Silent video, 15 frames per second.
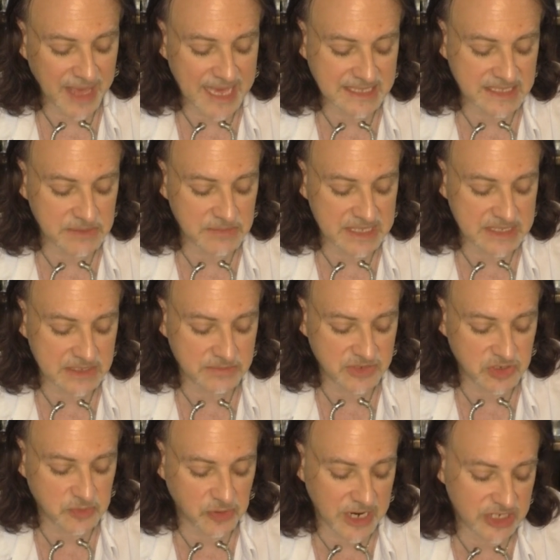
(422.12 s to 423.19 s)
pessimism,
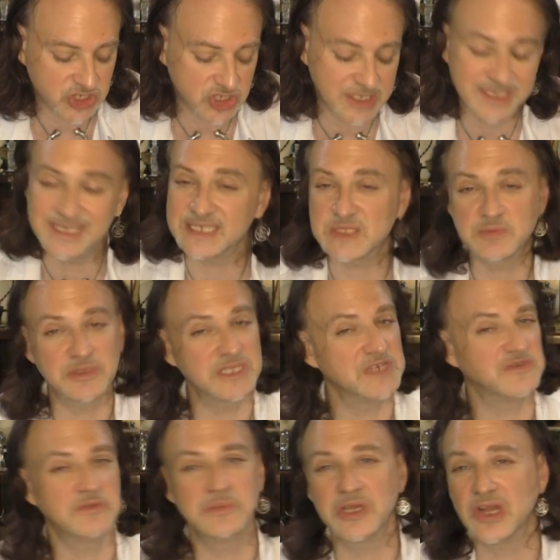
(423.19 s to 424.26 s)
depression, and
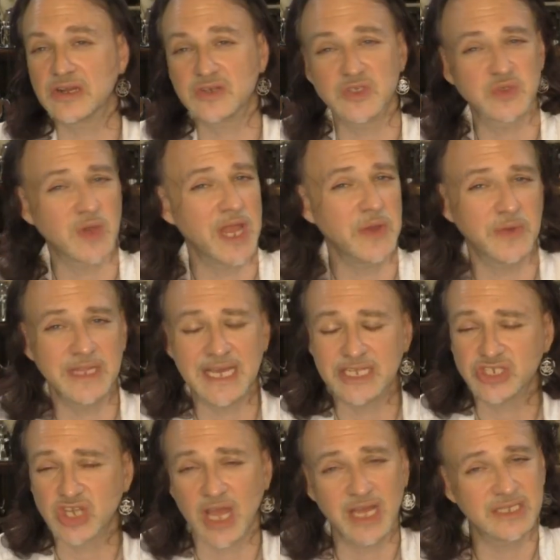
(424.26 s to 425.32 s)
disbelief in miracles, right? When
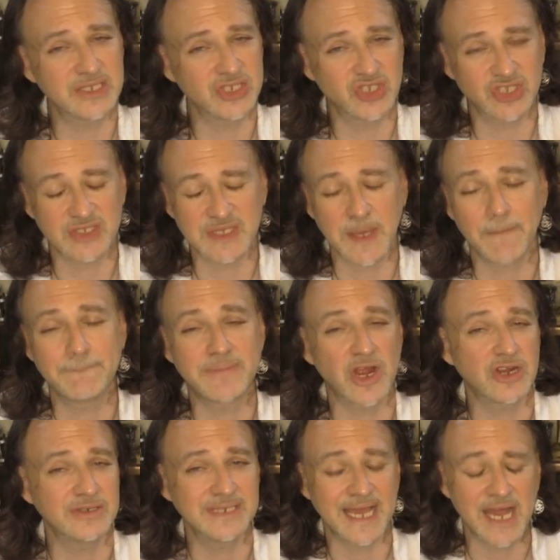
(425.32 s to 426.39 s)
that child is just like
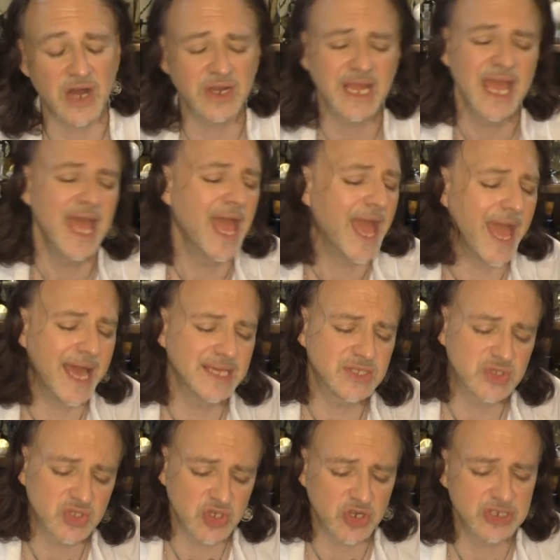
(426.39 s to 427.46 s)
burned out,
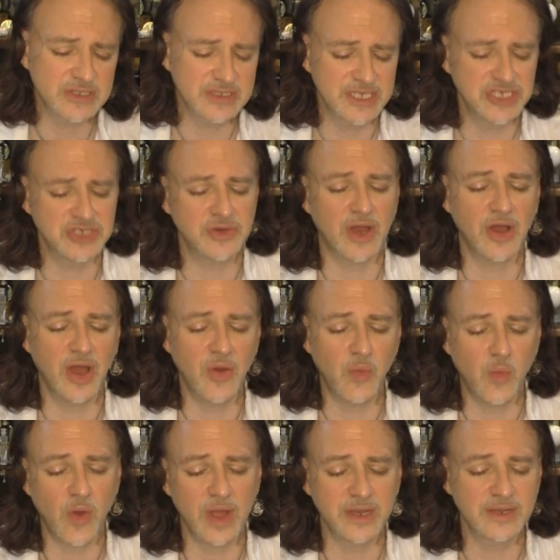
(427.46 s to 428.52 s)
as certainly
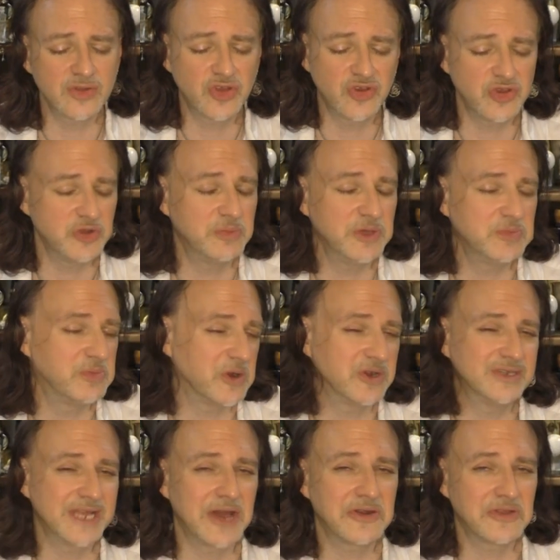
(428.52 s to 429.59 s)
one could be
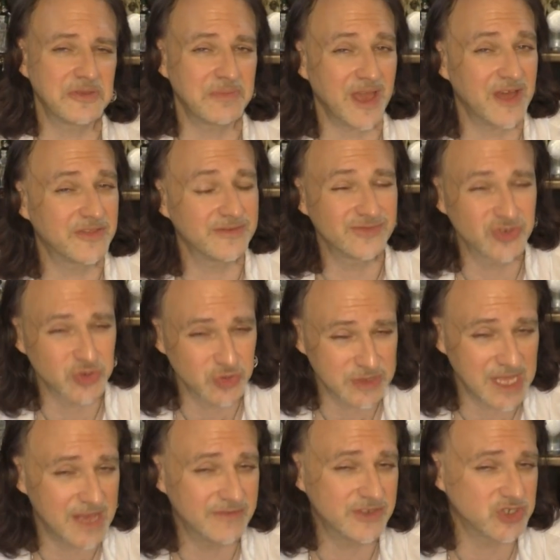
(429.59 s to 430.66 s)
burned out on the path of true
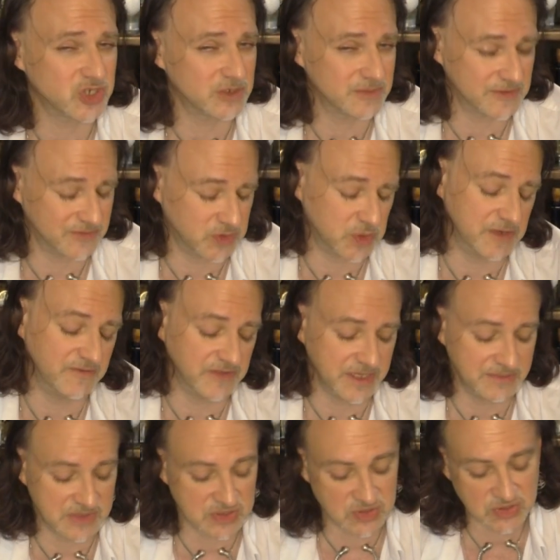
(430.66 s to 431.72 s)
love in terms of twin
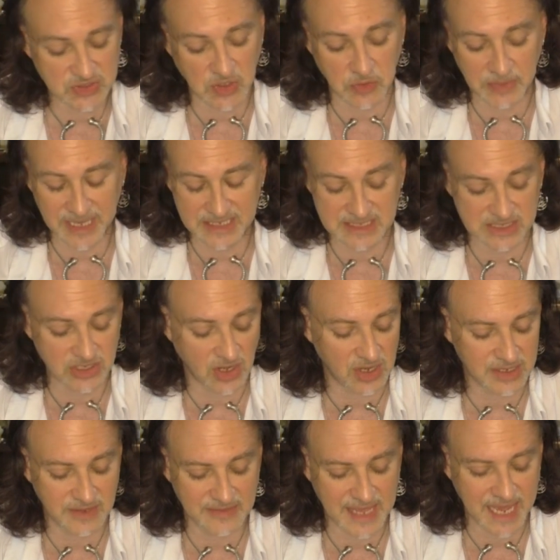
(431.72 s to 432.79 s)
flames and soulmates and
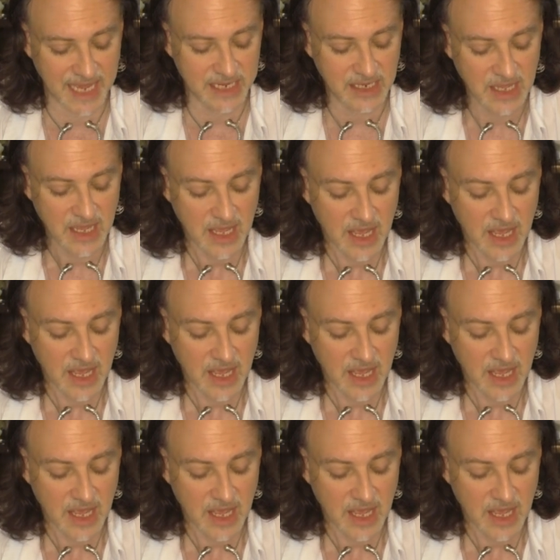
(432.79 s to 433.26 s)
all of that.